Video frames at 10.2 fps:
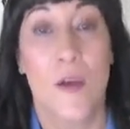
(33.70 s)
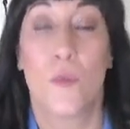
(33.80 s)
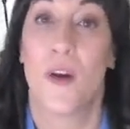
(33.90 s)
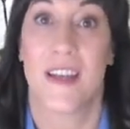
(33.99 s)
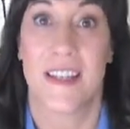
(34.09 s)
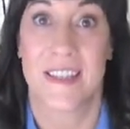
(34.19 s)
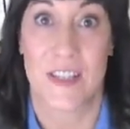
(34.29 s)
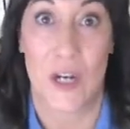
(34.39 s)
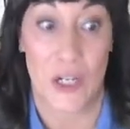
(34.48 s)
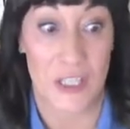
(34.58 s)
what is
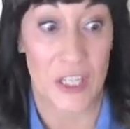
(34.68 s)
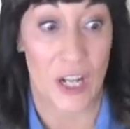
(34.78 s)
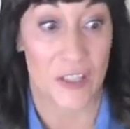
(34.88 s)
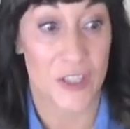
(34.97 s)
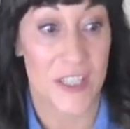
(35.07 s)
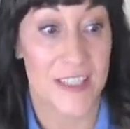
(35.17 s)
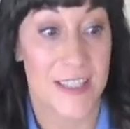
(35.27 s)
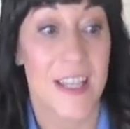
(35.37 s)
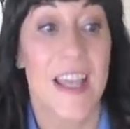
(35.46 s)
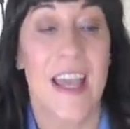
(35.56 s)
an
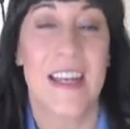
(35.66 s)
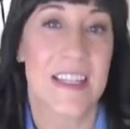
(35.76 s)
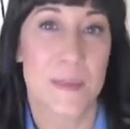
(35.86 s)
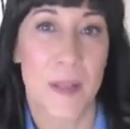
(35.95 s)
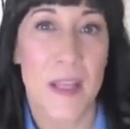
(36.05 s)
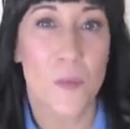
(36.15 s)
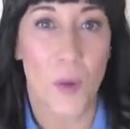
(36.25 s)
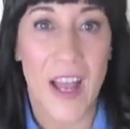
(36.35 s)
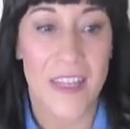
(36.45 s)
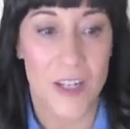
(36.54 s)
archaeologist and explain
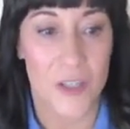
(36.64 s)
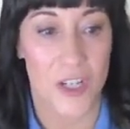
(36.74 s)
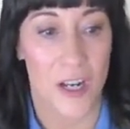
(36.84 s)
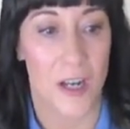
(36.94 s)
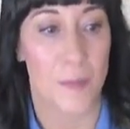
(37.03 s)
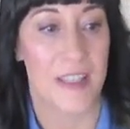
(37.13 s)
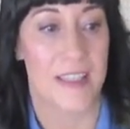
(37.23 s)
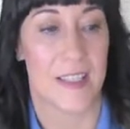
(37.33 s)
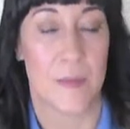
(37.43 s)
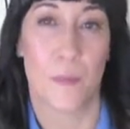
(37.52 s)
why their job
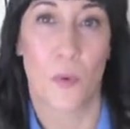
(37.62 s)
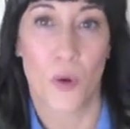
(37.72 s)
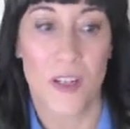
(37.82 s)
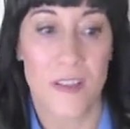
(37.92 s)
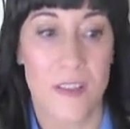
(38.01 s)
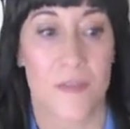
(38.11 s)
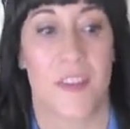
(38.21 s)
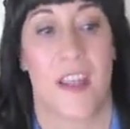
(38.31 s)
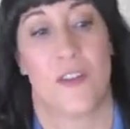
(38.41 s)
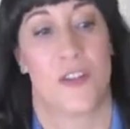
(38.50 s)
is important for
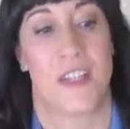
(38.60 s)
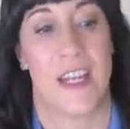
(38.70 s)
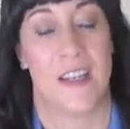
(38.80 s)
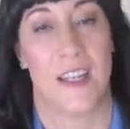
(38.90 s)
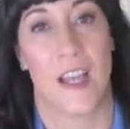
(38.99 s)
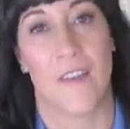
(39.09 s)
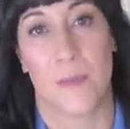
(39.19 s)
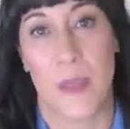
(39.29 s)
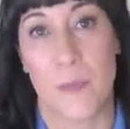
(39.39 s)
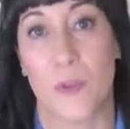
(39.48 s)
the understanding of the
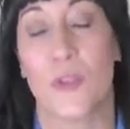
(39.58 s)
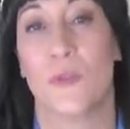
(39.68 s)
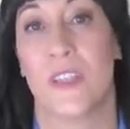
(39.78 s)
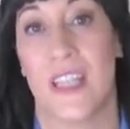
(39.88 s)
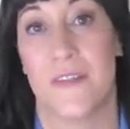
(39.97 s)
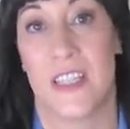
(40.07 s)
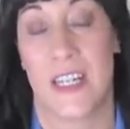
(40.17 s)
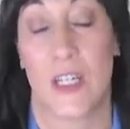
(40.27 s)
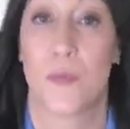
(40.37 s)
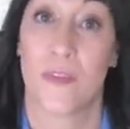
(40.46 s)
people who lived
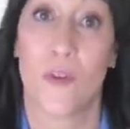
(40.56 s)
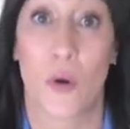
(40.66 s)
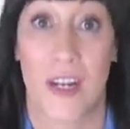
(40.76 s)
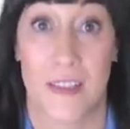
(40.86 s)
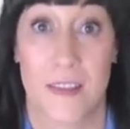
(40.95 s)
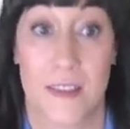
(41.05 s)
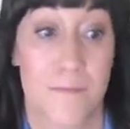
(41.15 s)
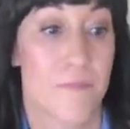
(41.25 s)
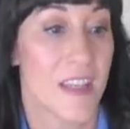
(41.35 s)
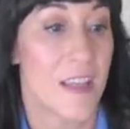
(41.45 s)
here before
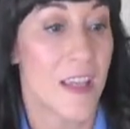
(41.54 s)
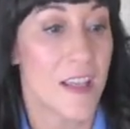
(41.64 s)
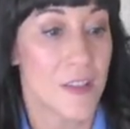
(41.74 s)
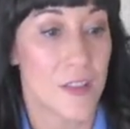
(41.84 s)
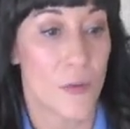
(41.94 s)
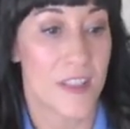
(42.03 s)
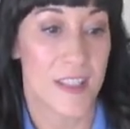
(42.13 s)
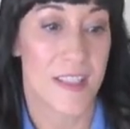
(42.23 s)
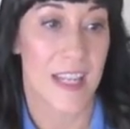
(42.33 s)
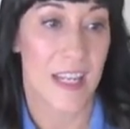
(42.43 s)
us. So the
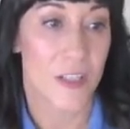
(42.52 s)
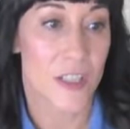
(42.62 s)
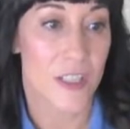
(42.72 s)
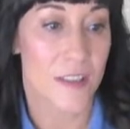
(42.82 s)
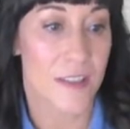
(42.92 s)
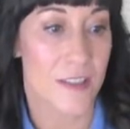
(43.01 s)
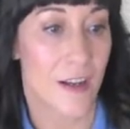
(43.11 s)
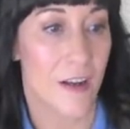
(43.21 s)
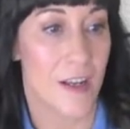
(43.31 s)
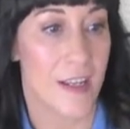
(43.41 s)
standards
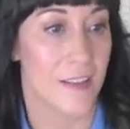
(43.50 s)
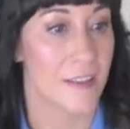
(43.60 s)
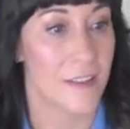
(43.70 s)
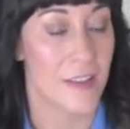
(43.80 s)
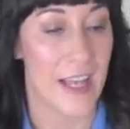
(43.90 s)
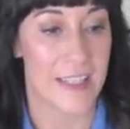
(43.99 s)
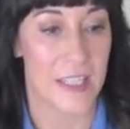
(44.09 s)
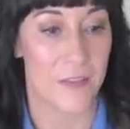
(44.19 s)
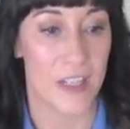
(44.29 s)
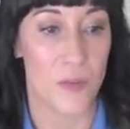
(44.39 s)
on
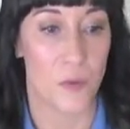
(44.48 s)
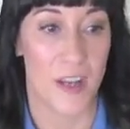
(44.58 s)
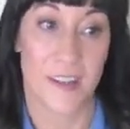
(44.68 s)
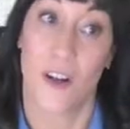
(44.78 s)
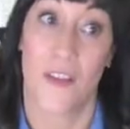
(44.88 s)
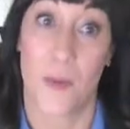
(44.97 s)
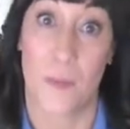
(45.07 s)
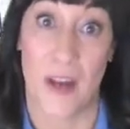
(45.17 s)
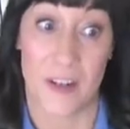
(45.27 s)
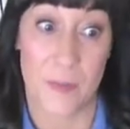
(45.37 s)
Activity 1 are on the
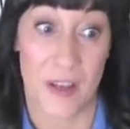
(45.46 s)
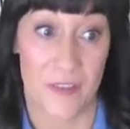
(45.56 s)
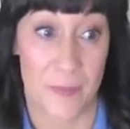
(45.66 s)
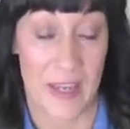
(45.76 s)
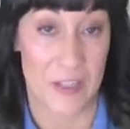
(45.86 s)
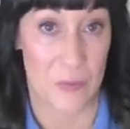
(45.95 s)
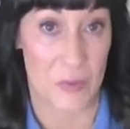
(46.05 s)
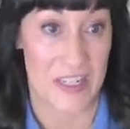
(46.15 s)
bottom of page